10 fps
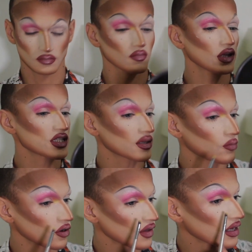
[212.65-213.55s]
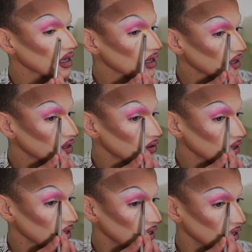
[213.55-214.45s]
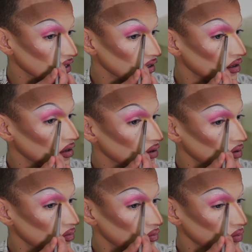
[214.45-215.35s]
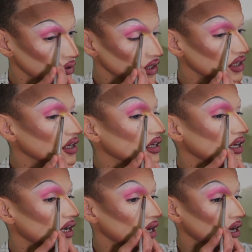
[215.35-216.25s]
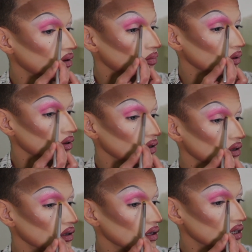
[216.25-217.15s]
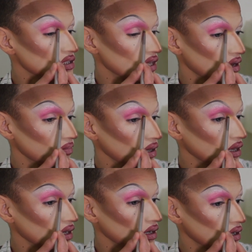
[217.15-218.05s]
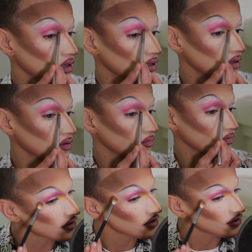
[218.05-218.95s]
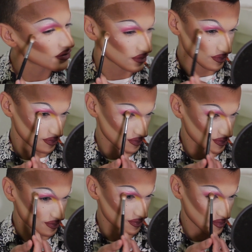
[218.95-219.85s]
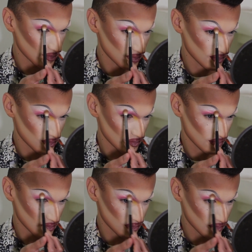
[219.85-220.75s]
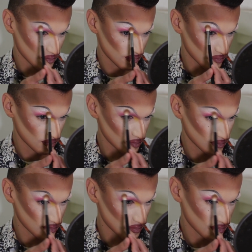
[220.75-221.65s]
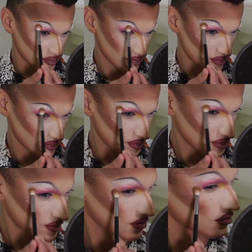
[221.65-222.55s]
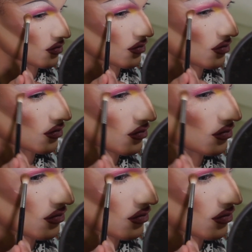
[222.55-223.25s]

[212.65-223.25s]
I'm placing more of that yellow and blending it up into that pink. On a fluffy brush, I'm taking a little bit of that yellow and just blending out the edges of that